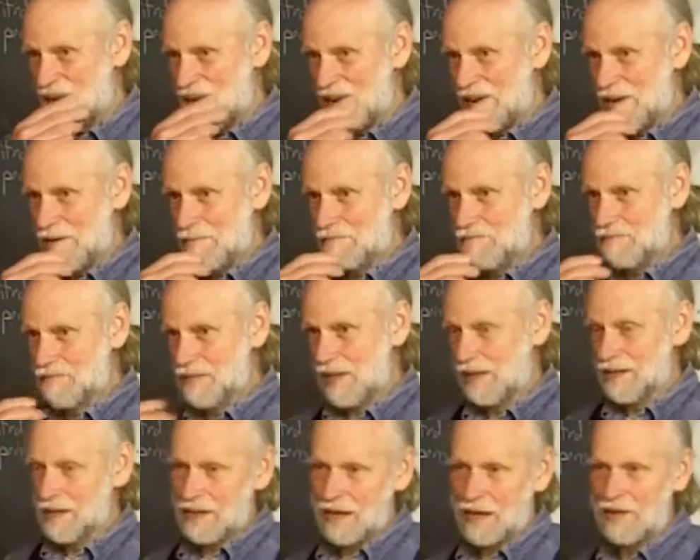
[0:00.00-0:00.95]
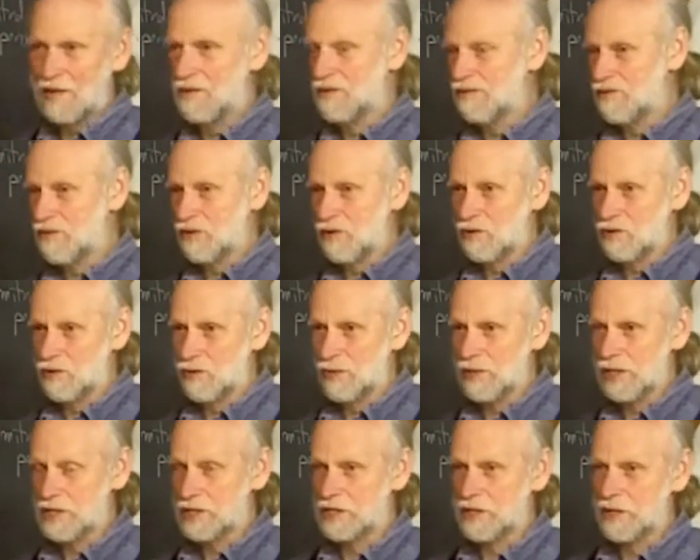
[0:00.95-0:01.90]
Uh, uh, I don't even know to
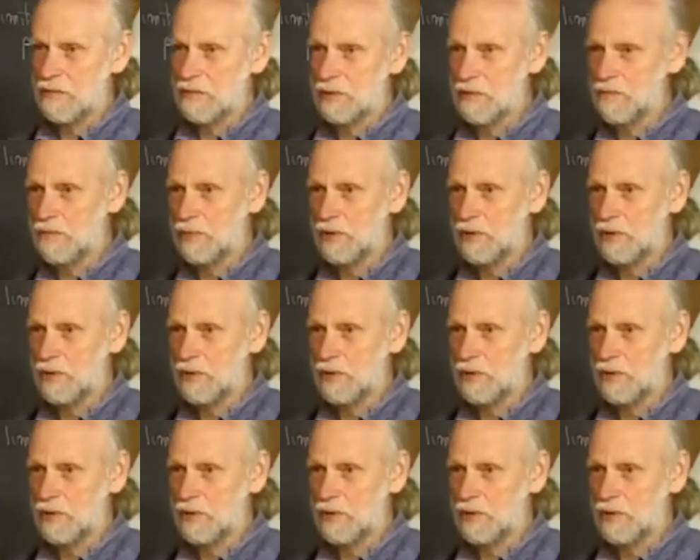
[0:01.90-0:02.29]
what extent we